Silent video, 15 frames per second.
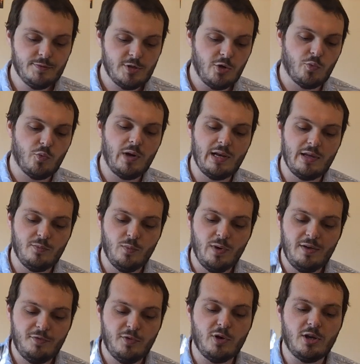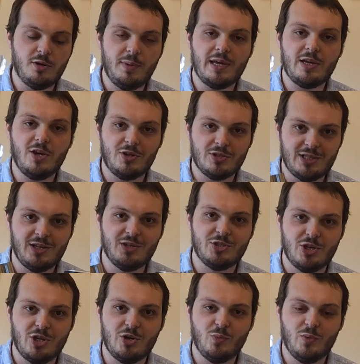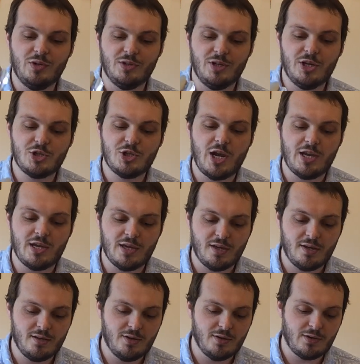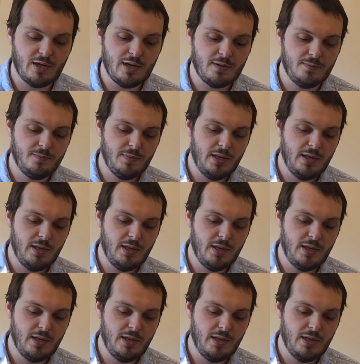really, if you're going to make cocktails, you're going to want a shaker, okay?